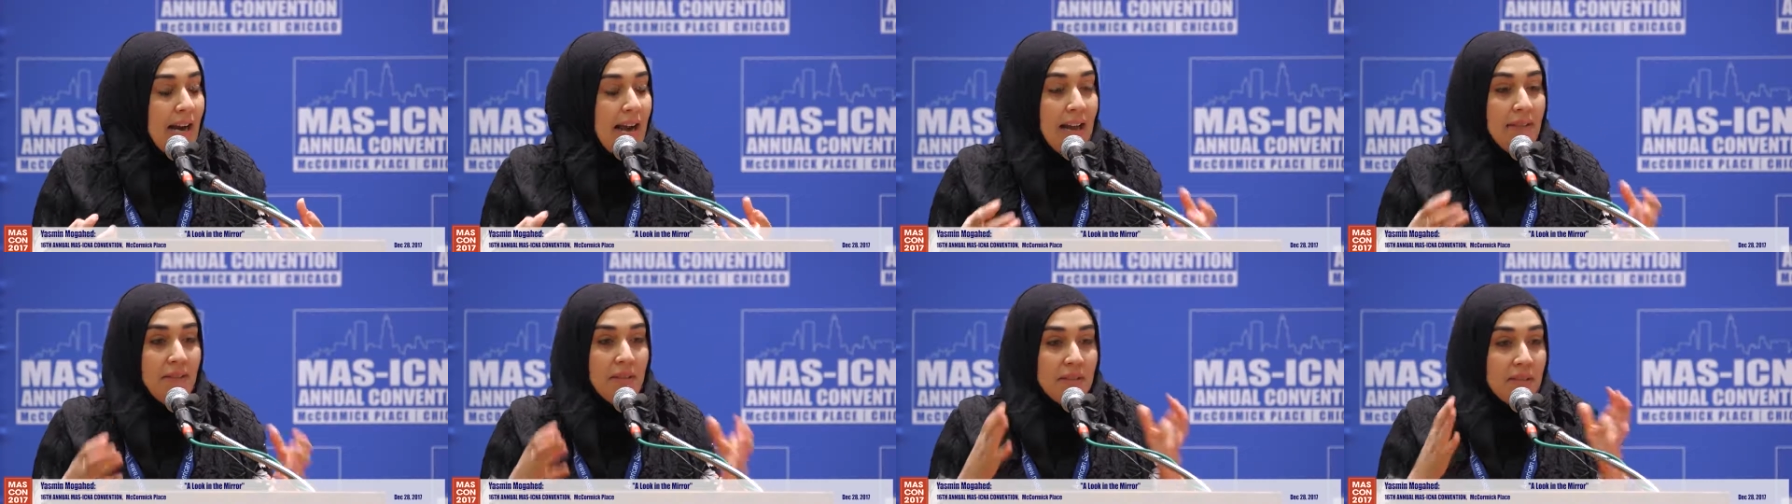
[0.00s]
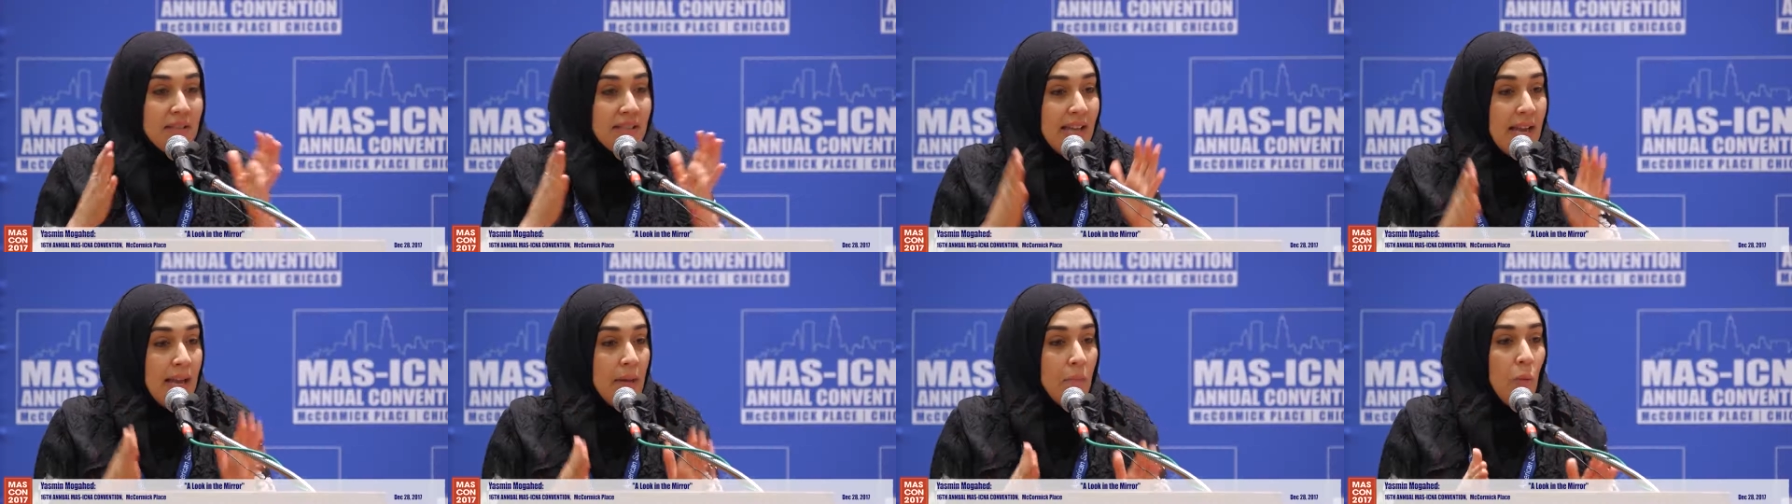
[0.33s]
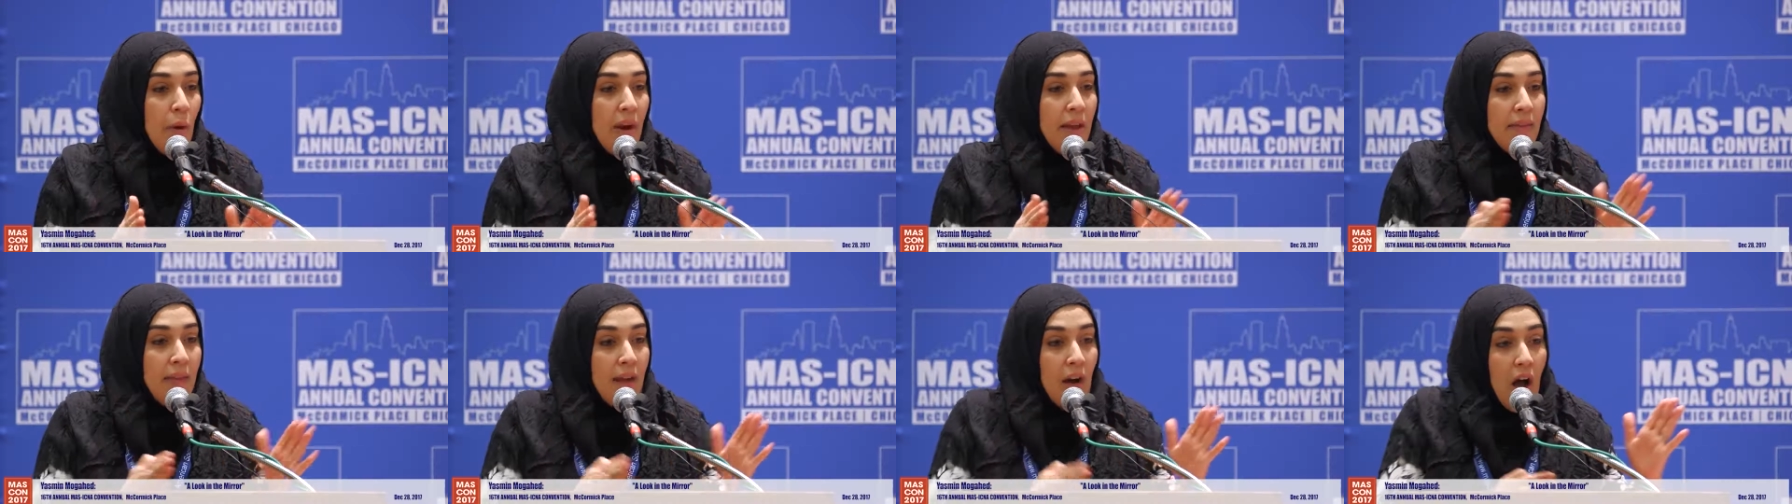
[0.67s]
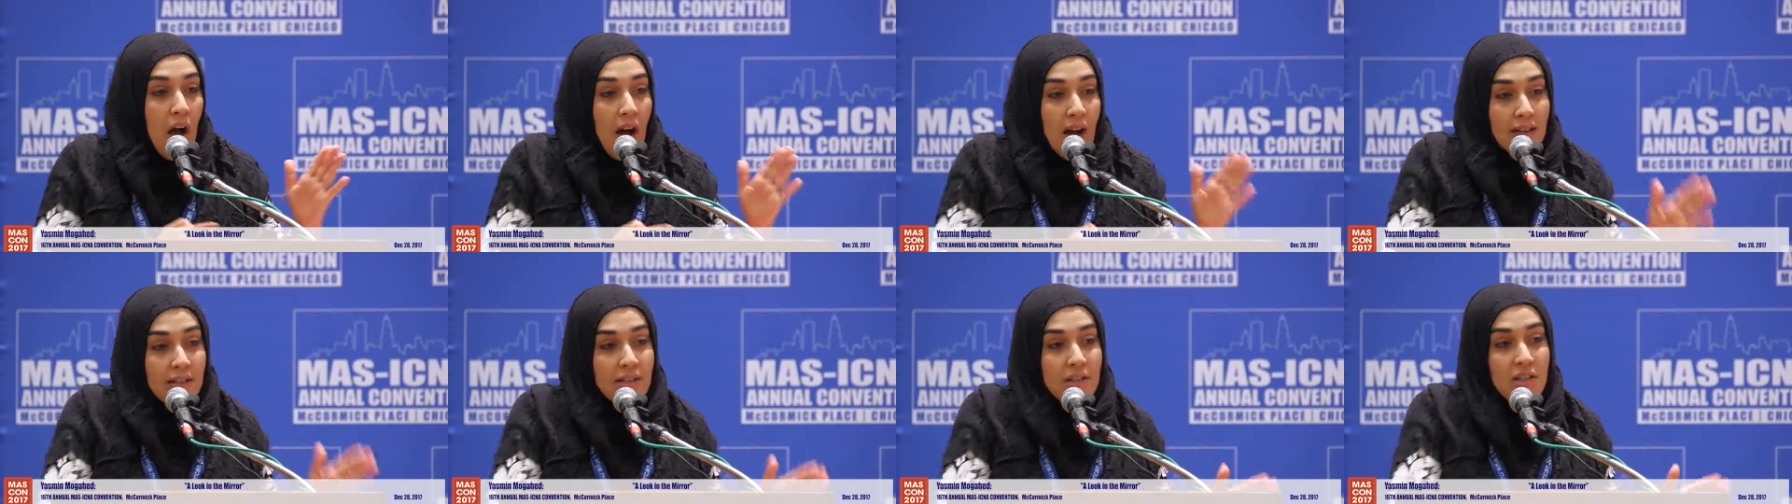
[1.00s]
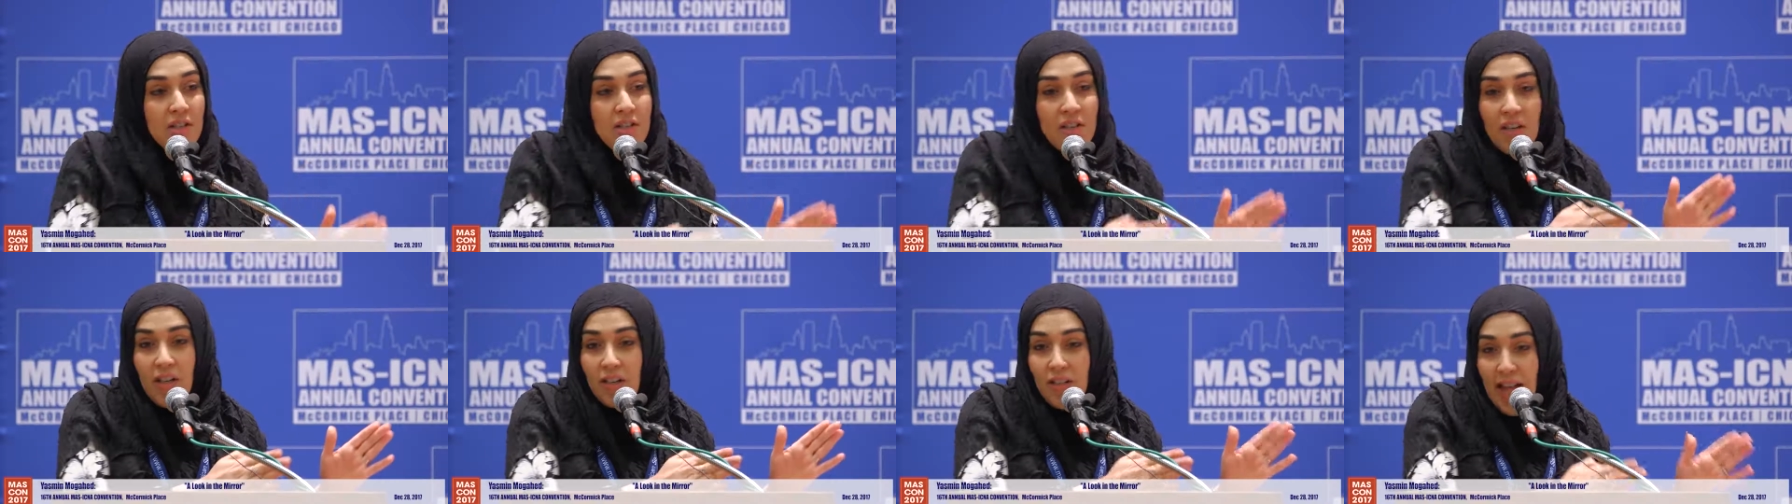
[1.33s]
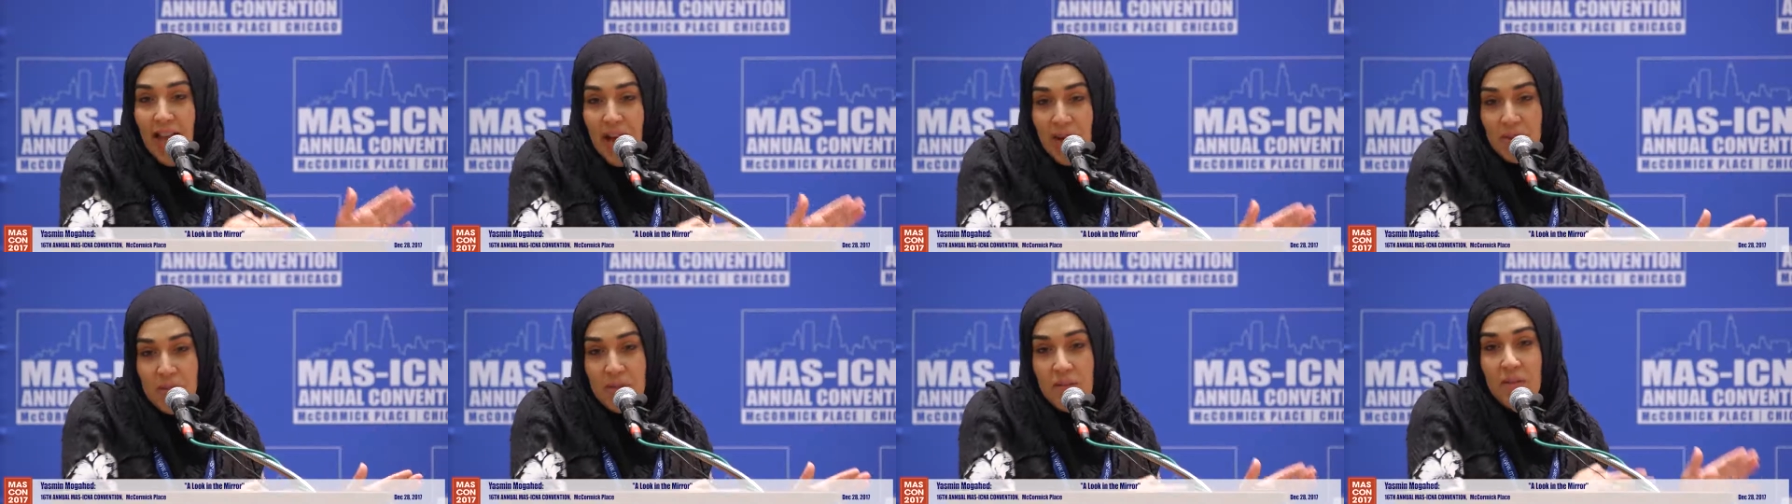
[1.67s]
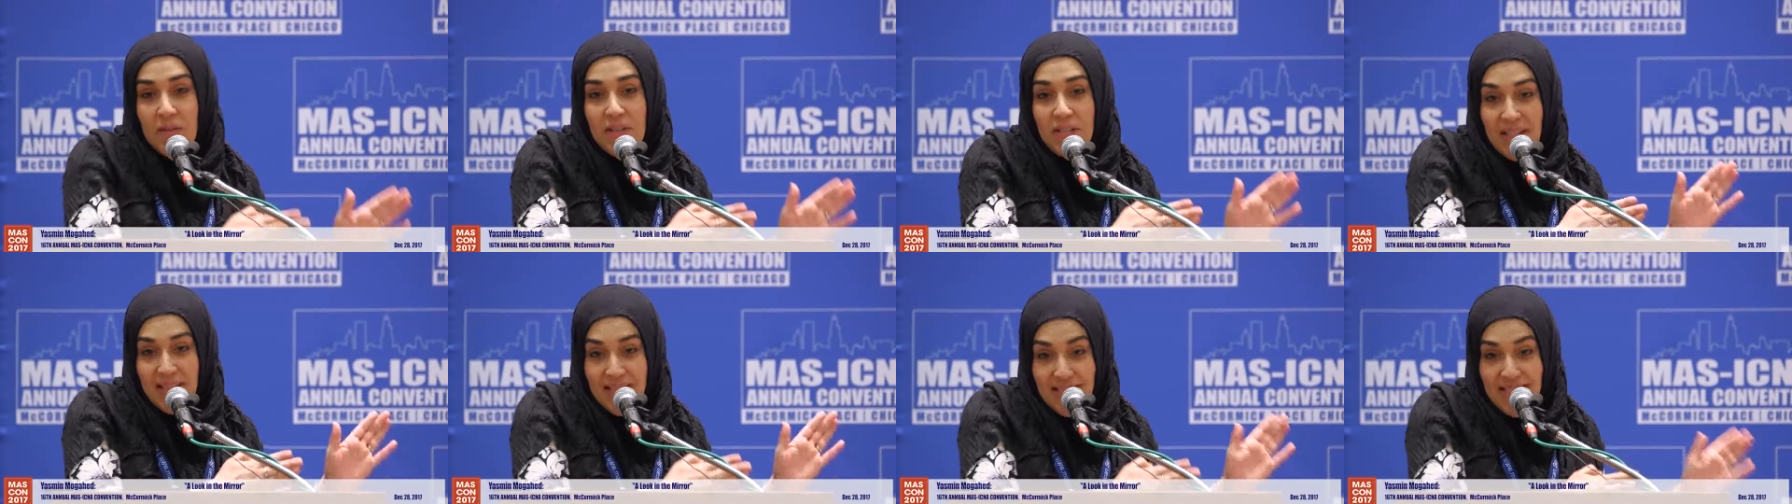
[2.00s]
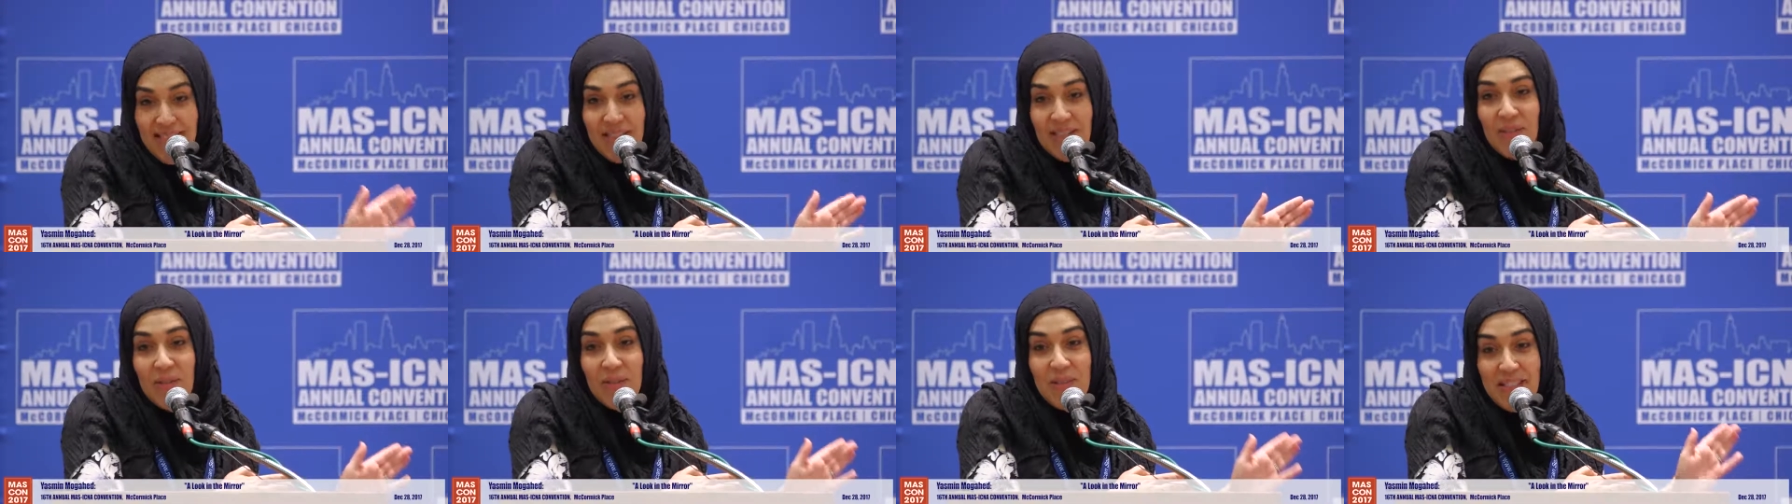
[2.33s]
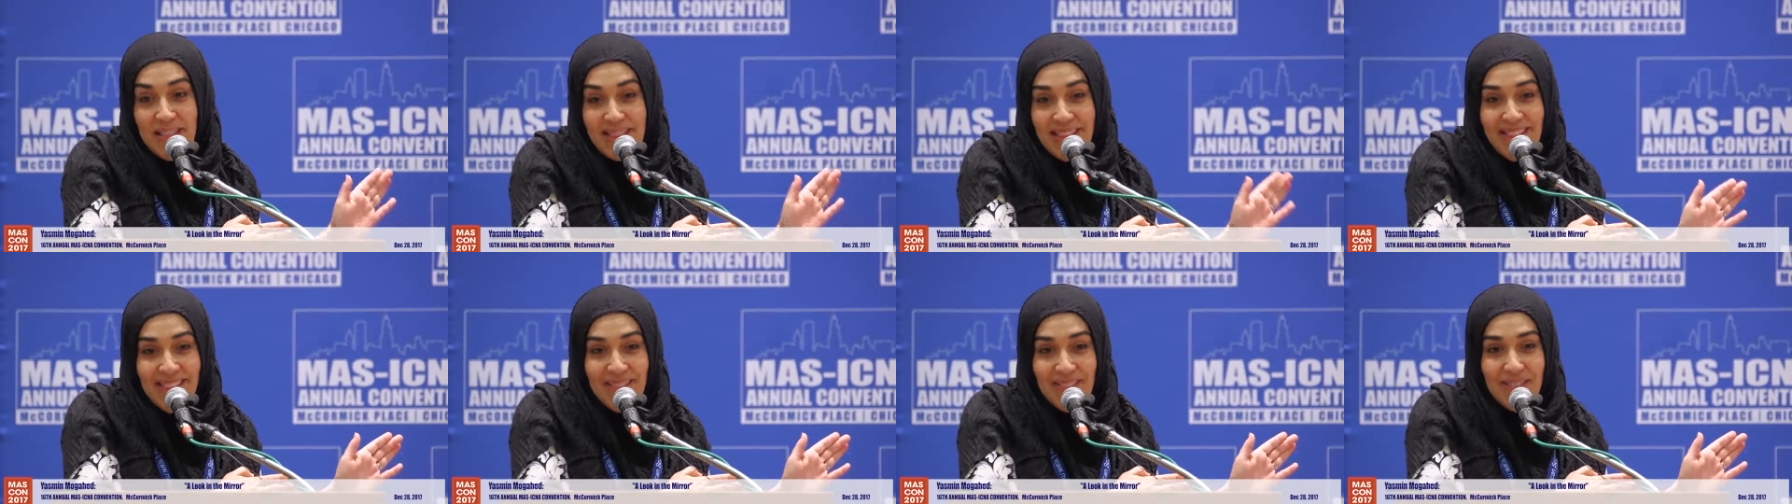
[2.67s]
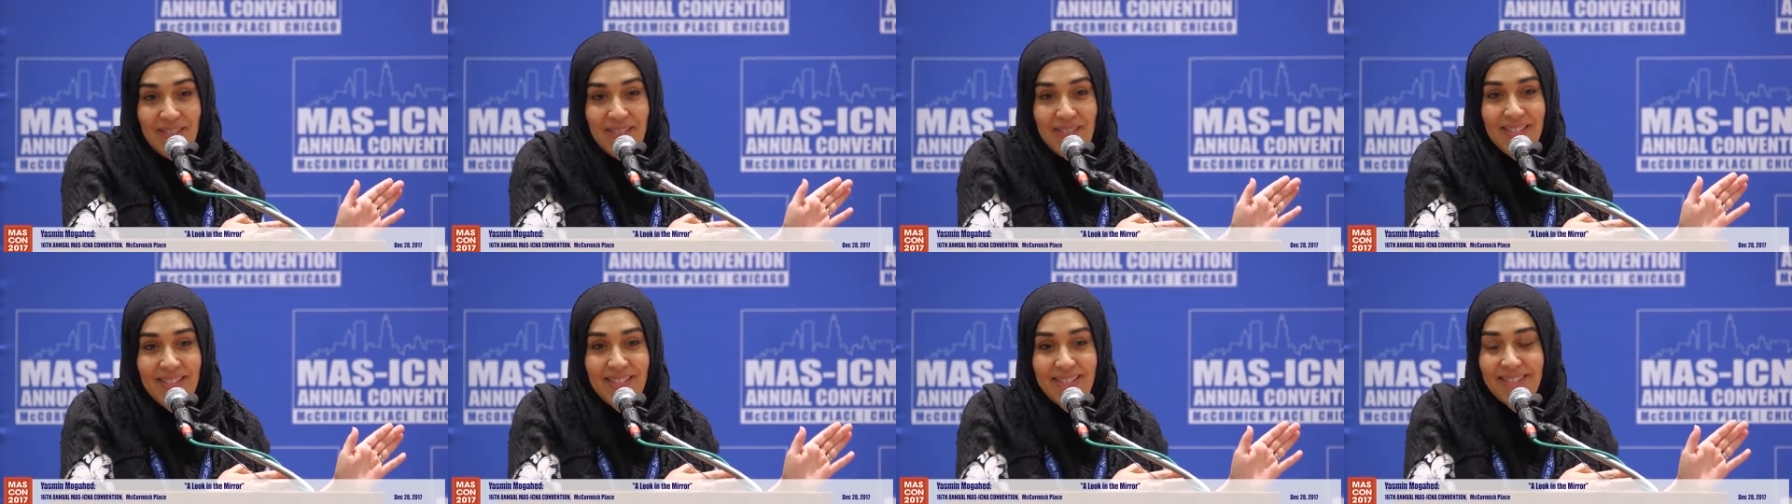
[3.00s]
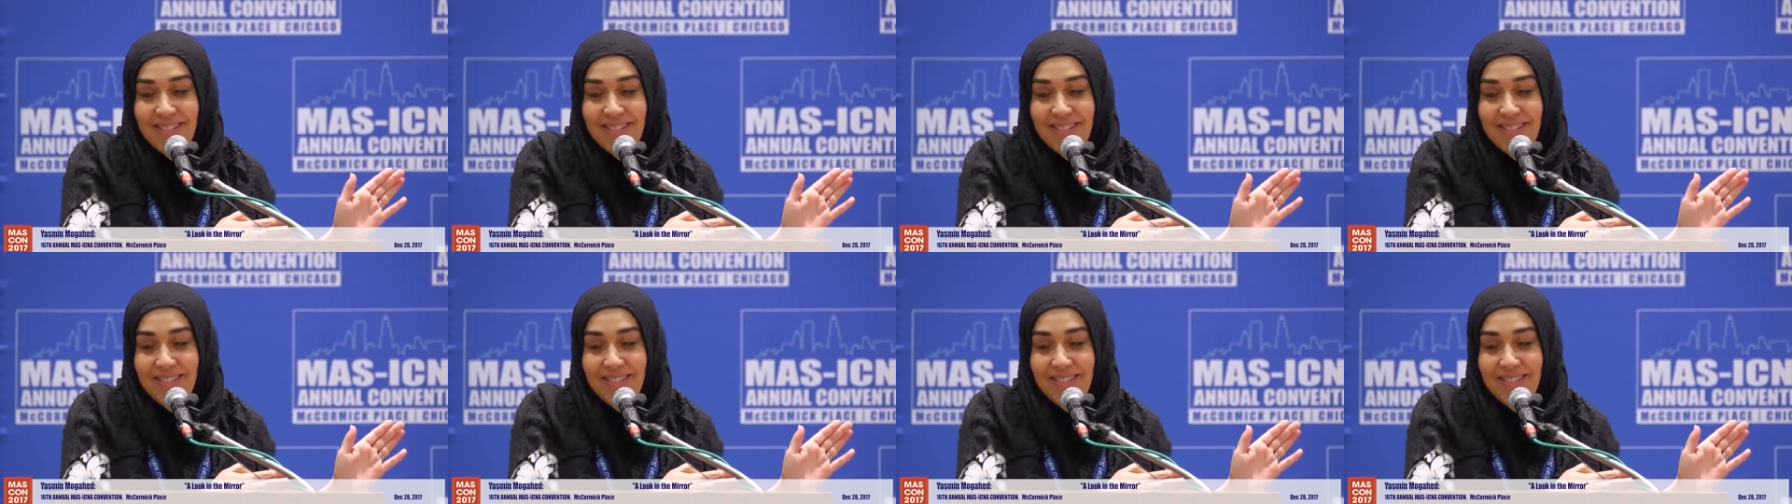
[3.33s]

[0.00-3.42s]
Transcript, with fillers: in the same way that oxygen allows you to continue to live.